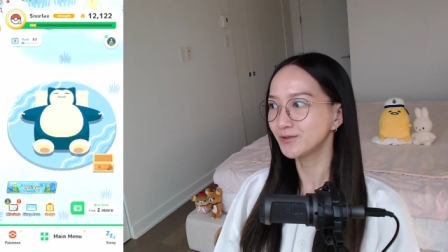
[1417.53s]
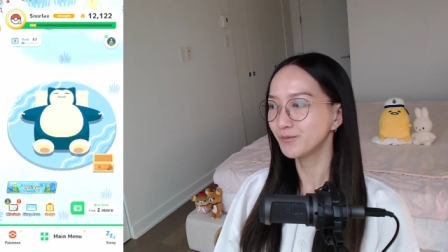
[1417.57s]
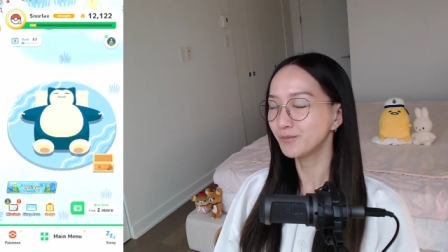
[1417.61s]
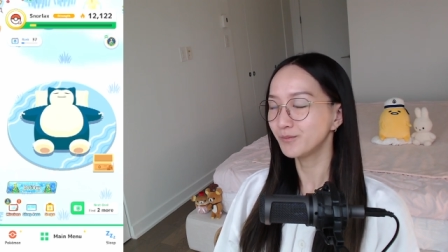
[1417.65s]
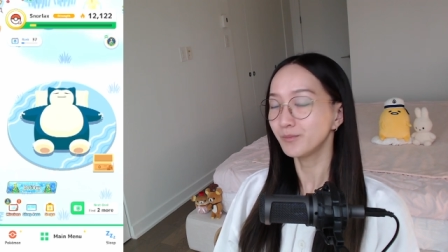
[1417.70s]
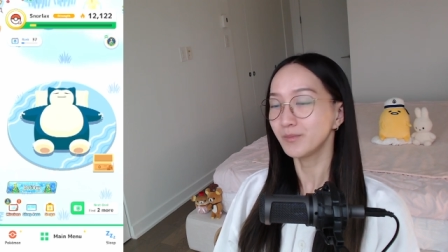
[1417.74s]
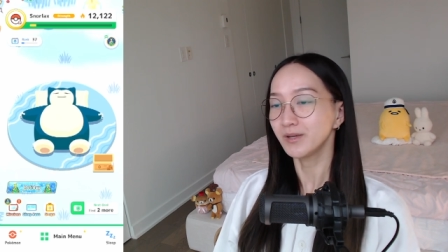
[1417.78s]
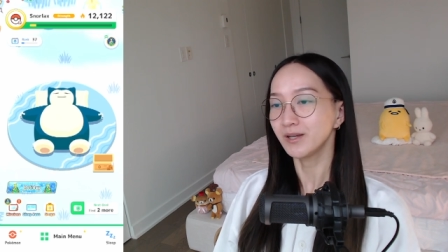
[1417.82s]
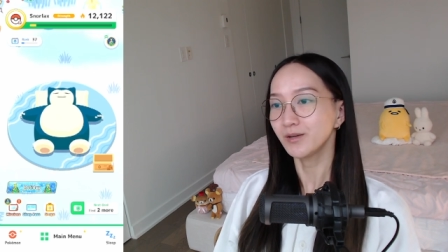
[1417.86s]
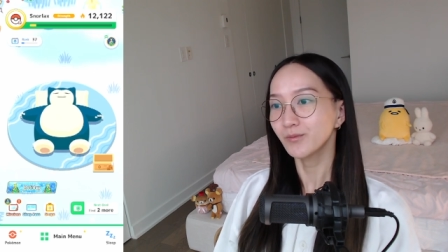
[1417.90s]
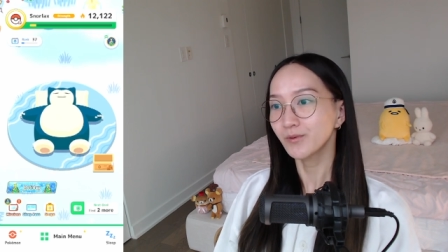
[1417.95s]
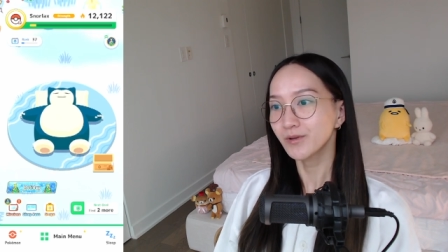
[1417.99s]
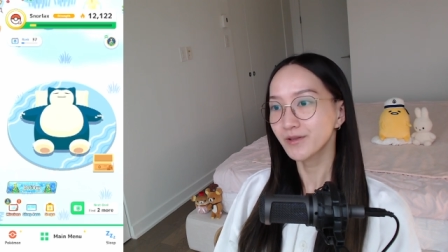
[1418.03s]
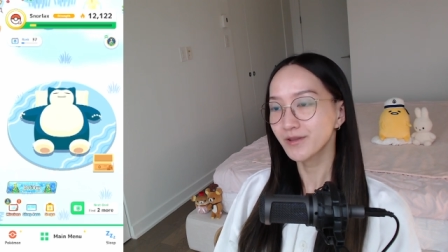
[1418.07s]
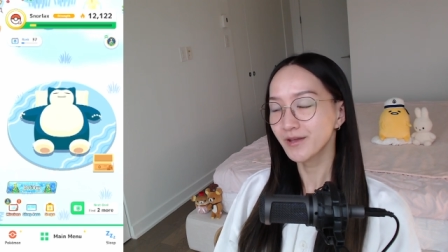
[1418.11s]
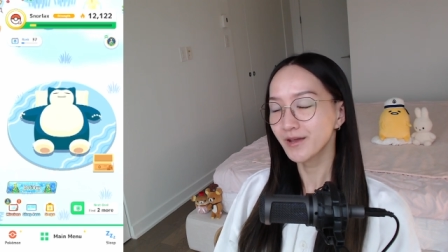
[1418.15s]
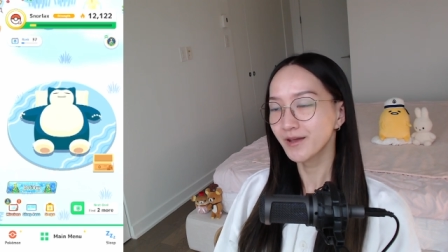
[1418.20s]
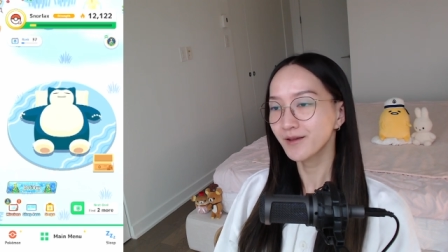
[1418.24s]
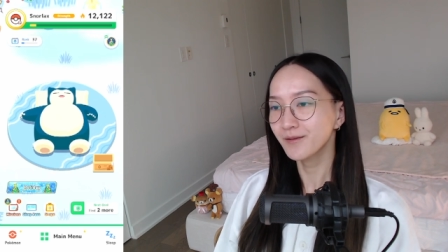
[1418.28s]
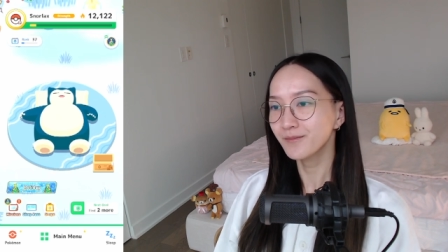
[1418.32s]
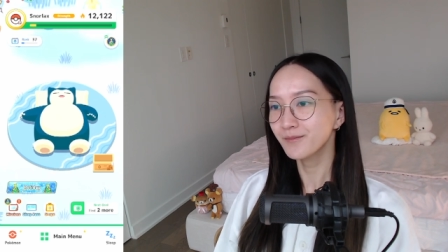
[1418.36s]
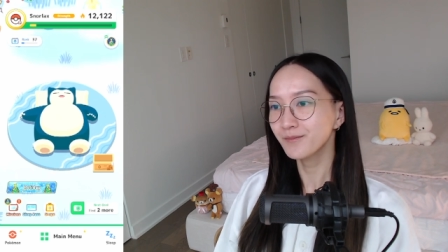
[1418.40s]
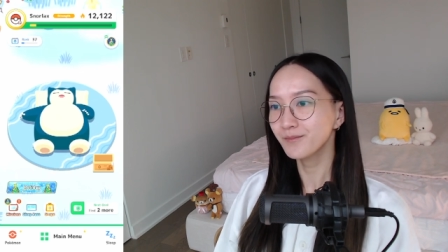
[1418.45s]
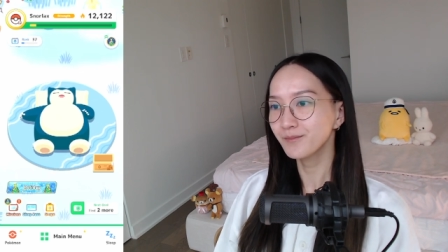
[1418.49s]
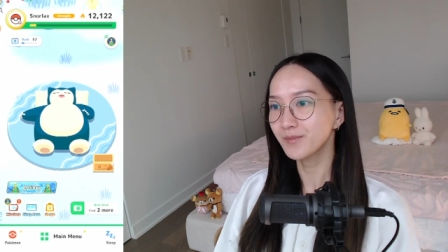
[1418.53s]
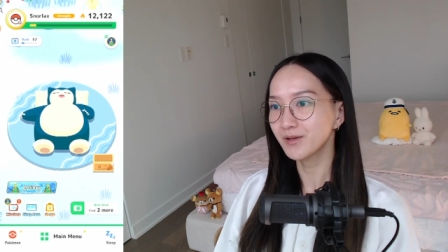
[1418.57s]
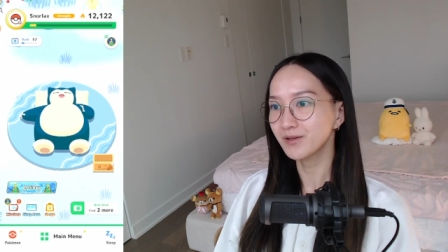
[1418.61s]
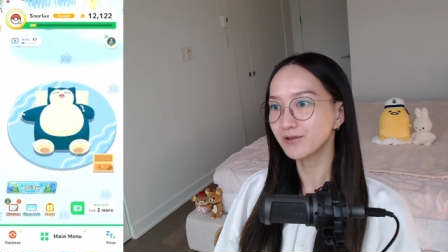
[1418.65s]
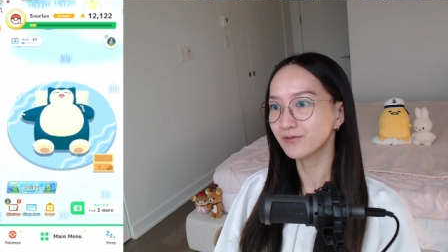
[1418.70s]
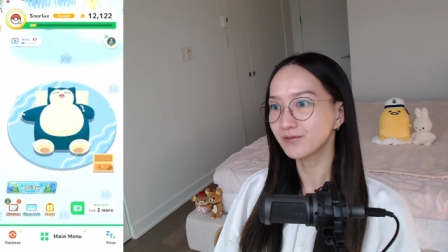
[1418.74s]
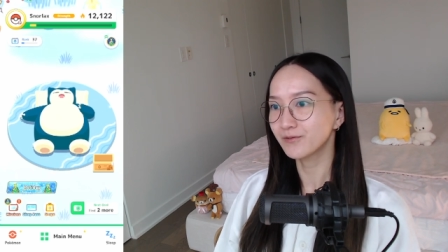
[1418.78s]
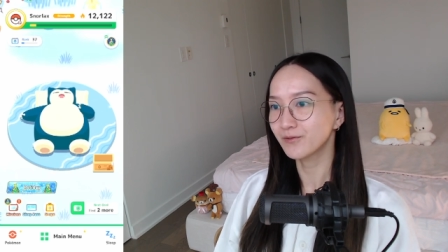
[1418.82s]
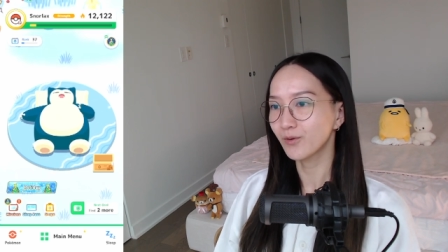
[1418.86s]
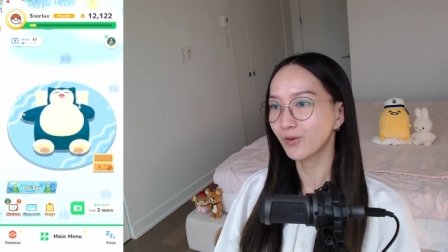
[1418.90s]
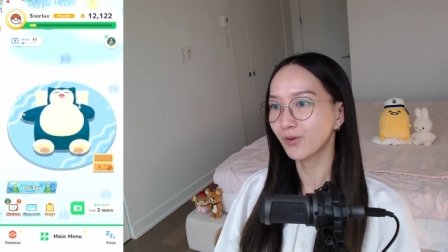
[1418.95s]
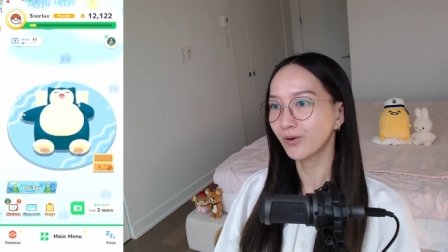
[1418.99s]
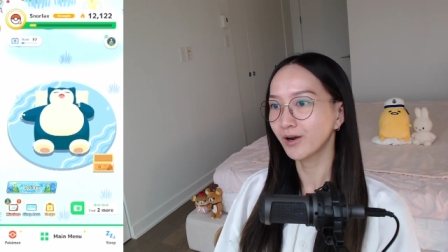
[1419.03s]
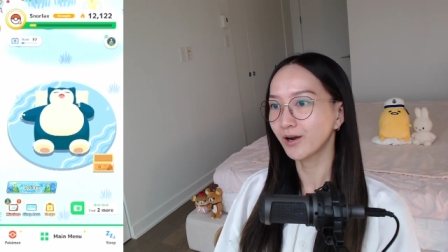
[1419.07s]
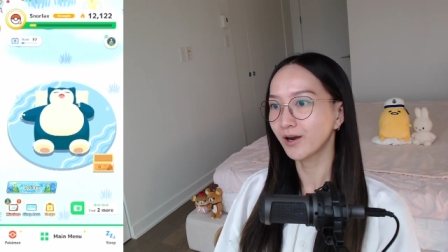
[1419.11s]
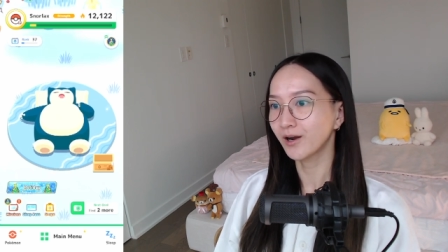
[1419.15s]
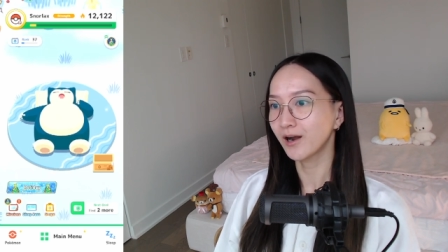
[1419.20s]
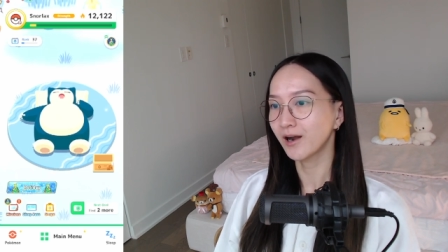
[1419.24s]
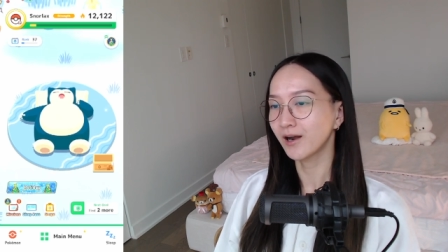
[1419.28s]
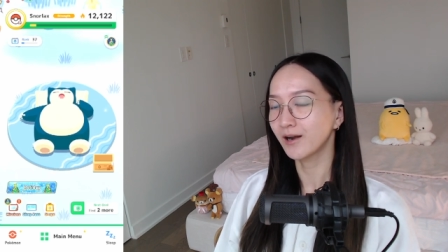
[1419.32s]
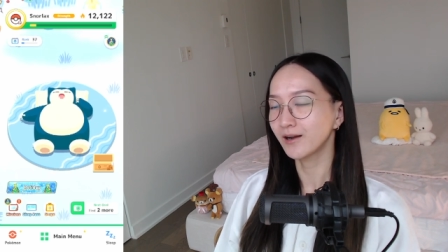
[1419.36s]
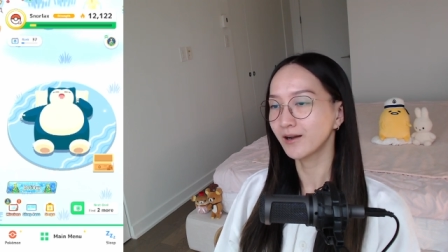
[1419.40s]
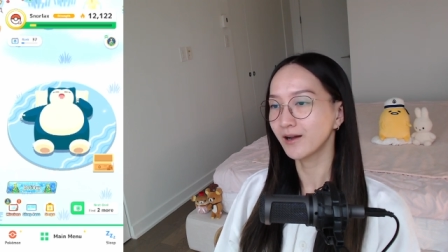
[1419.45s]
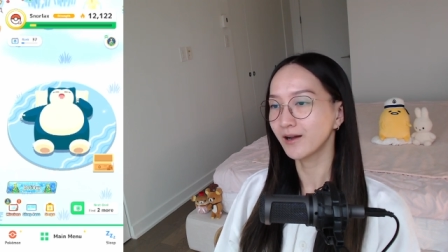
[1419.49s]
meet with him
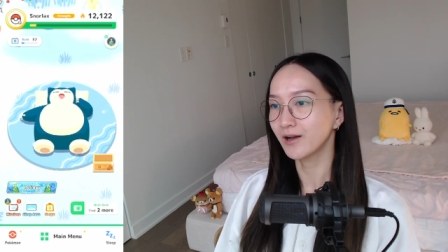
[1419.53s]
before